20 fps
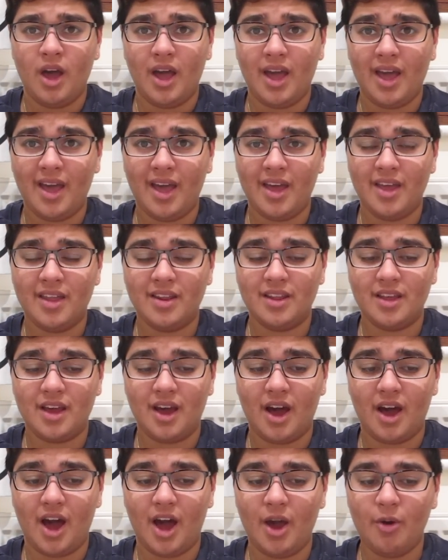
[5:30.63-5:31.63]
And
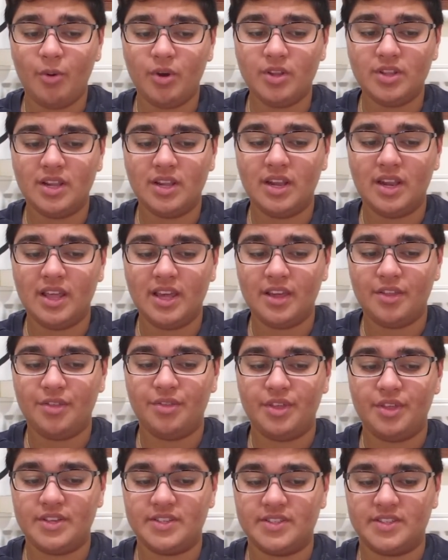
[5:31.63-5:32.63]
I want to link
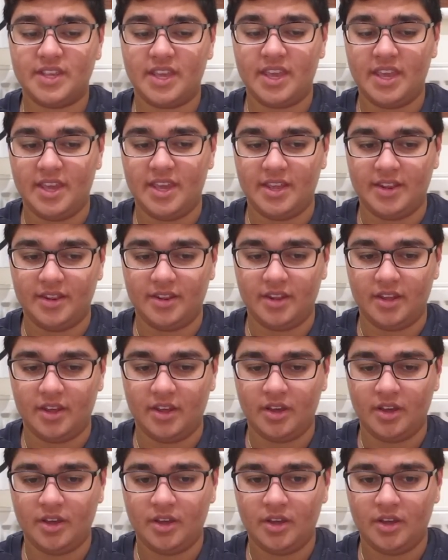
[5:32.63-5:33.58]
this in